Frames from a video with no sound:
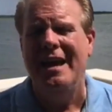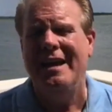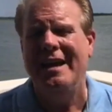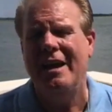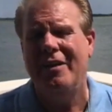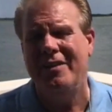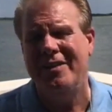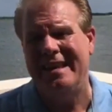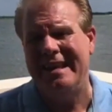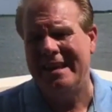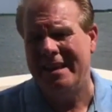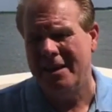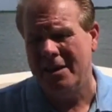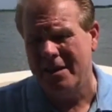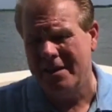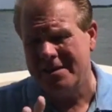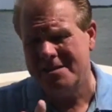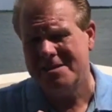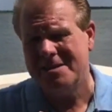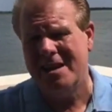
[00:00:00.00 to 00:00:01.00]
Now, at the end
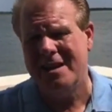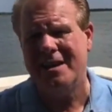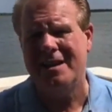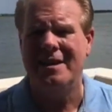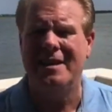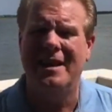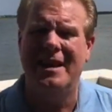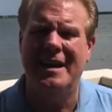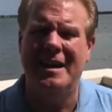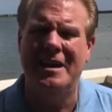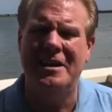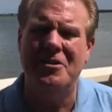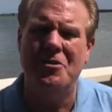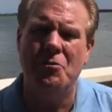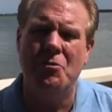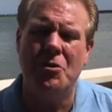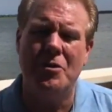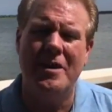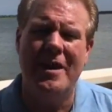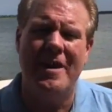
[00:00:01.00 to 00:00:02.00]
of the second day,
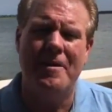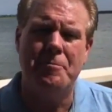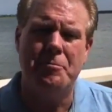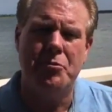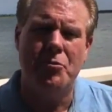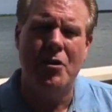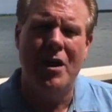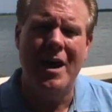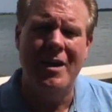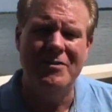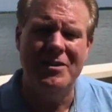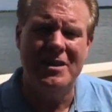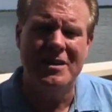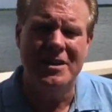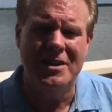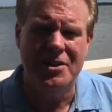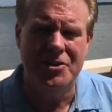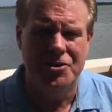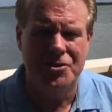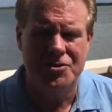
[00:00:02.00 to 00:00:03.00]
we're going to have private
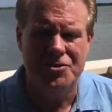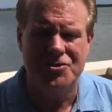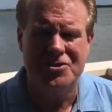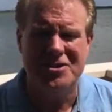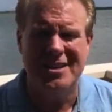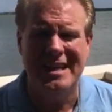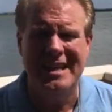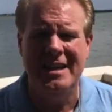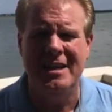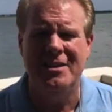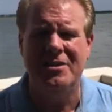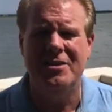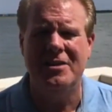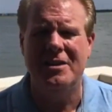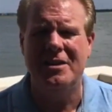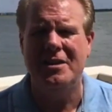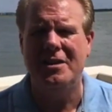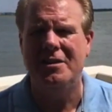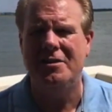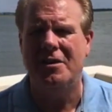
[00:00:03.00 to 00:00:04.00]
lenders in
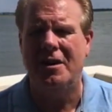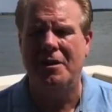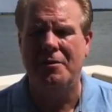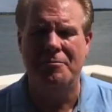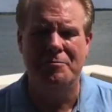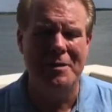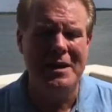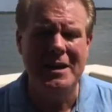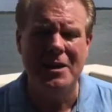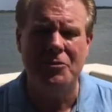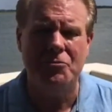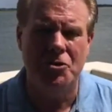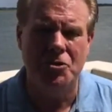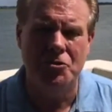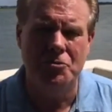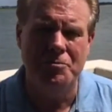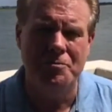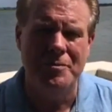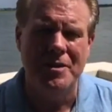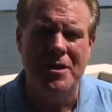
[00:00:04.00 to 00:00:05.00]
the uh, meeting
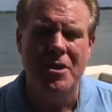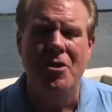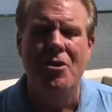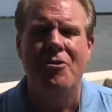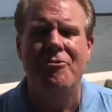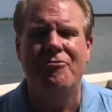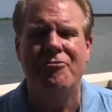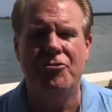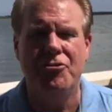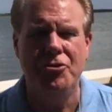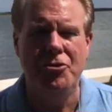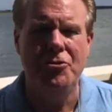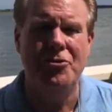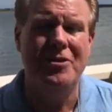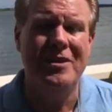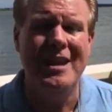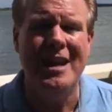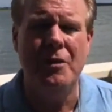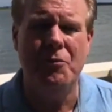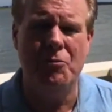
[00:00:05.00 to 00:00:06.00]
room for you
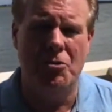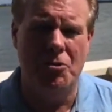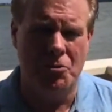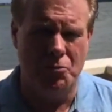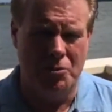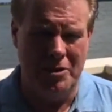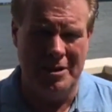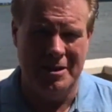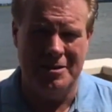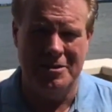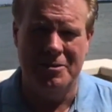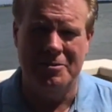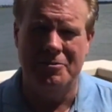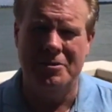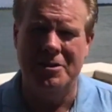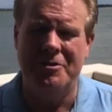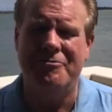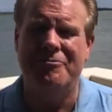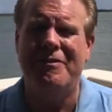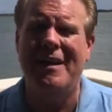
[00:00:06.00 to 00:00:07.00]
to network with.
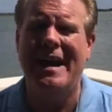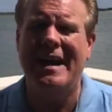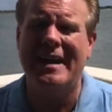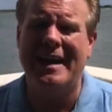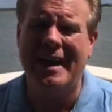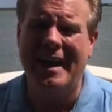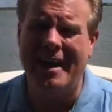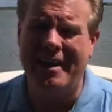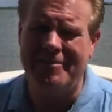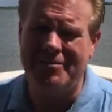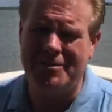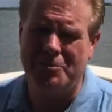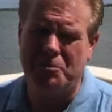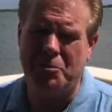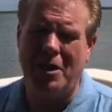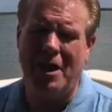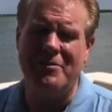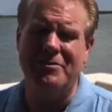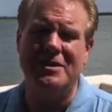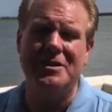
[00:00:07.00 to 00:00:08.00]
We, in fact, have the
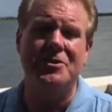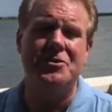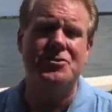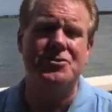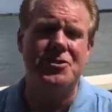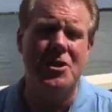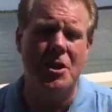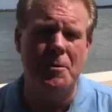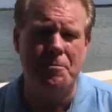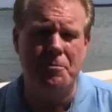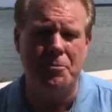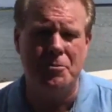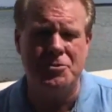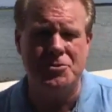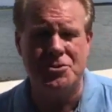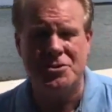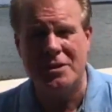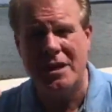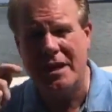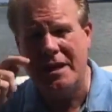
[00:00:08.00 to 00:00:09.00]
private lenders up on
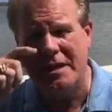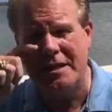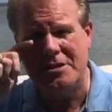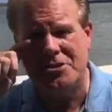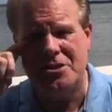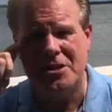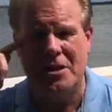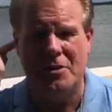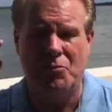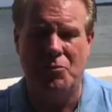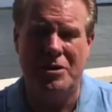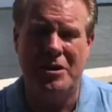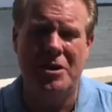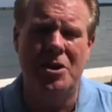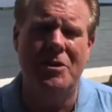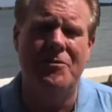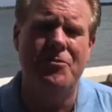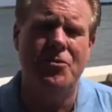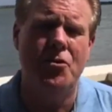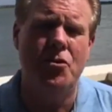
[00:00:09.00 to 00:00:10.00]
stage and we
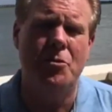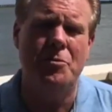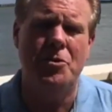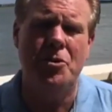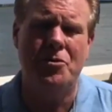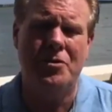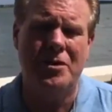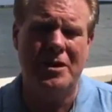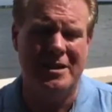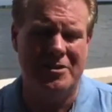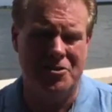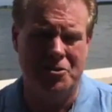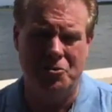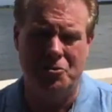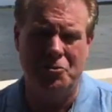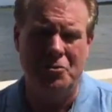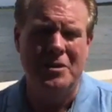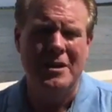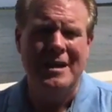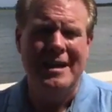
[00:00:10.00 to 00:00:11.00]
interview them and you get
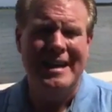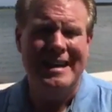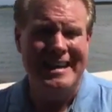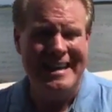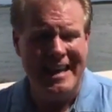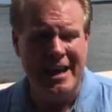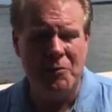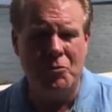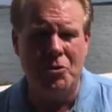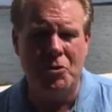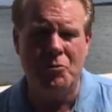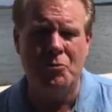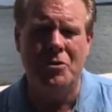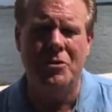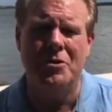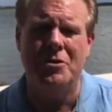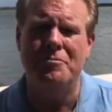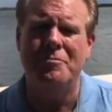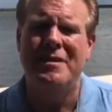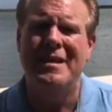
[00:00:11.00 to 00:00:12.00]
to network
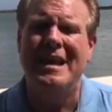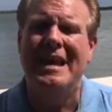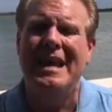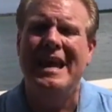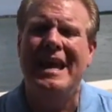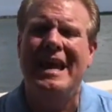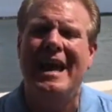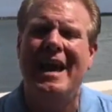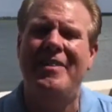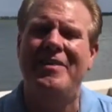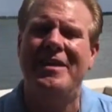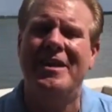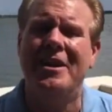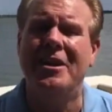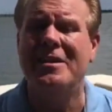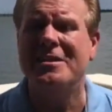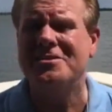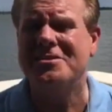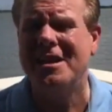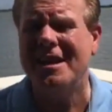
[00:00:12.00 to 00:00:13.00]
with them. At the end
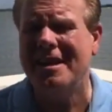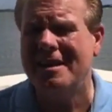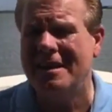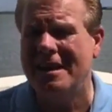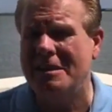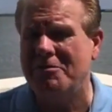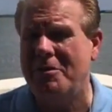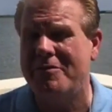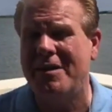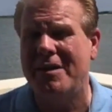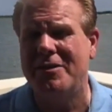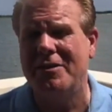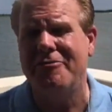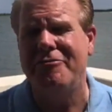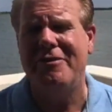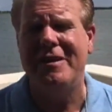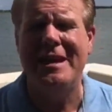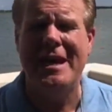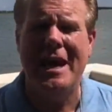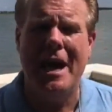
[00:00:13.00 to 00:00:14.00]
of the second day, we've got the
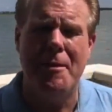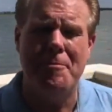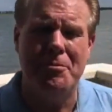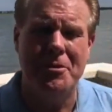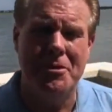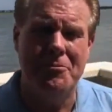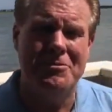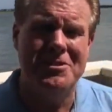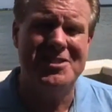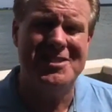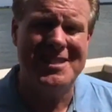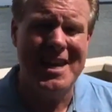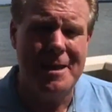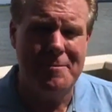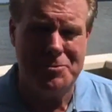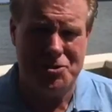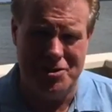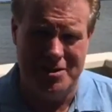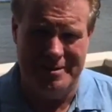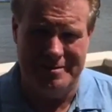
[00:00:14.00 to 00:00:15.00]
VIP
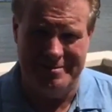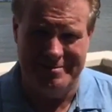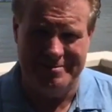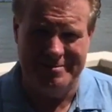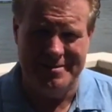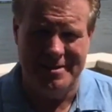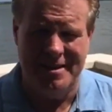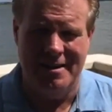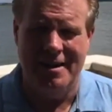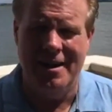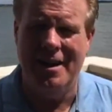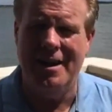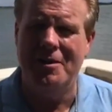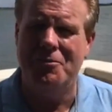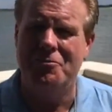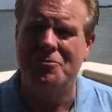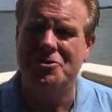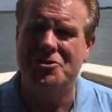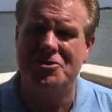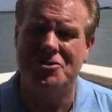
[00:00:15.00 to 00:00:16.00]
reception, all
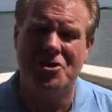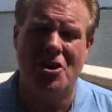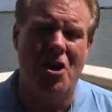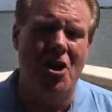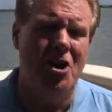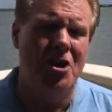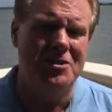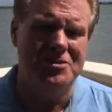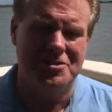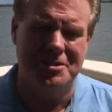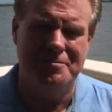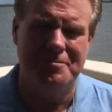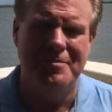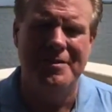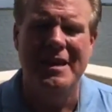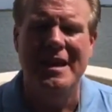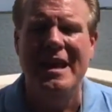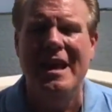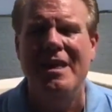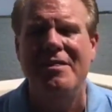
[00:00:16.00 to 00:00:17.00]
right, which is awesome.
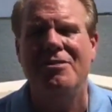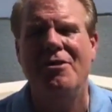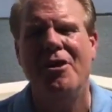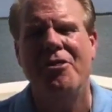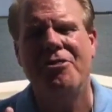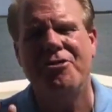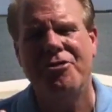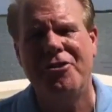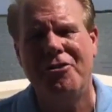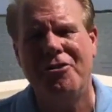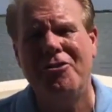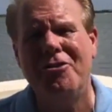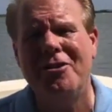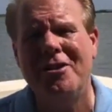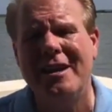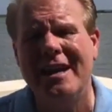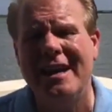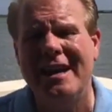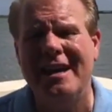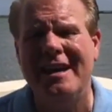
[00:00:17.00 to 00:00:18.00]
The third
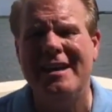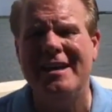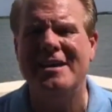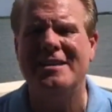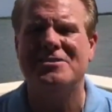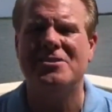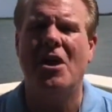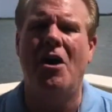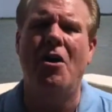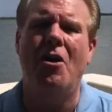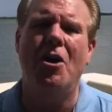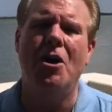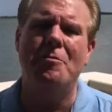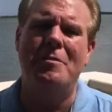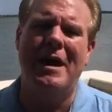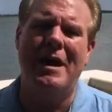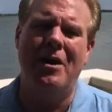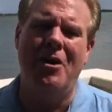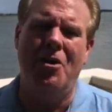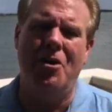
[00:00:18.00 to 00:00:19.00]
day is all
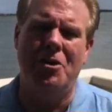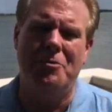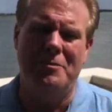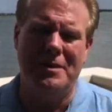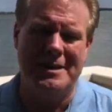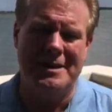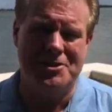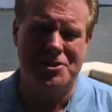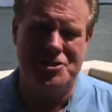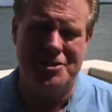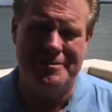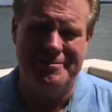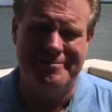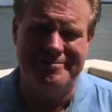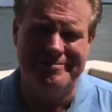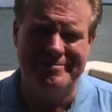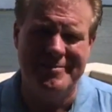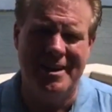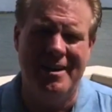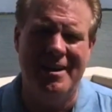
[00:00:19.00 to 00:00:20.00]
about automation,
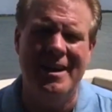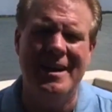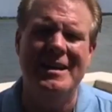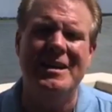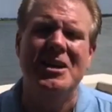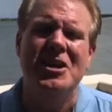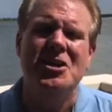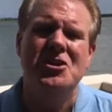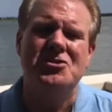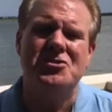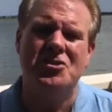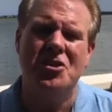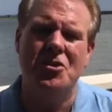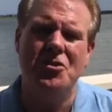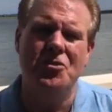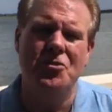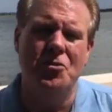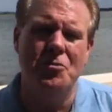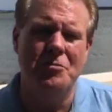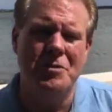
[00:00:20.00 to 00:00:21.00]
all right? So
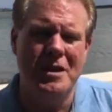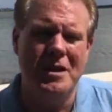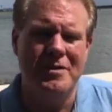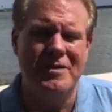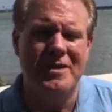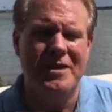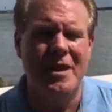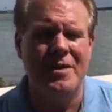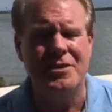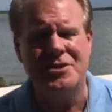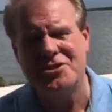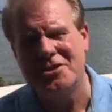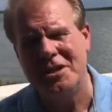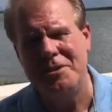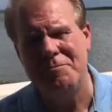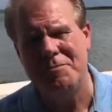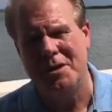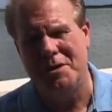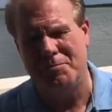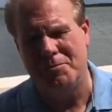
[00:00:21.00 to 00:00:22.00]
you'll meet the other
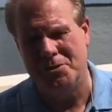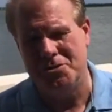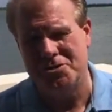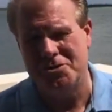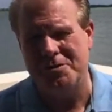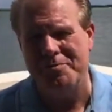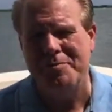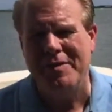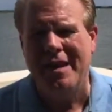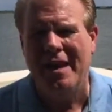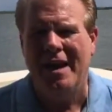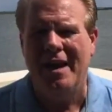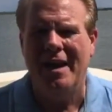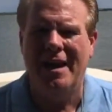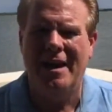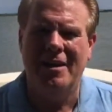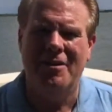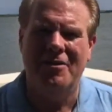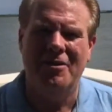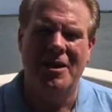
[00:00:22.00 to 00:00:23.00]
team members,
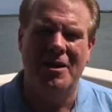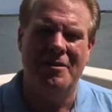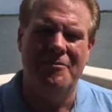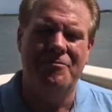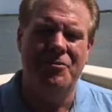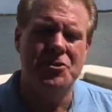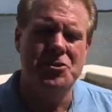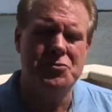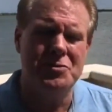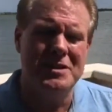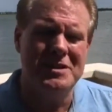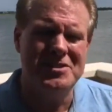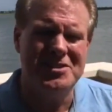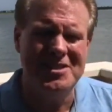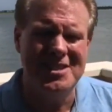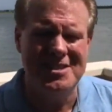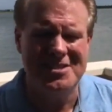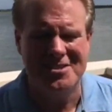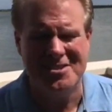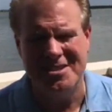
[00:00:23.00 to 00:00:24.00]
our uh, virtual
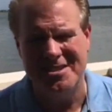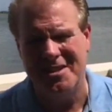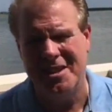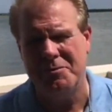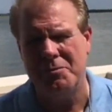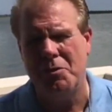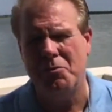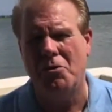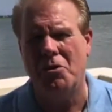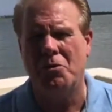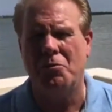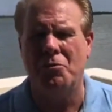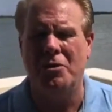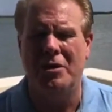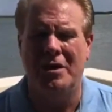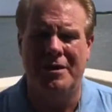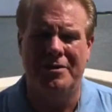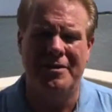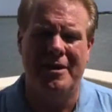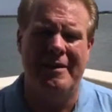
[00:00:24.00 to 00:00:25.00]
assistant that we work
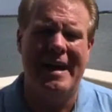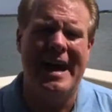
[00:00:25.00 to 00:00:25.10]
with, our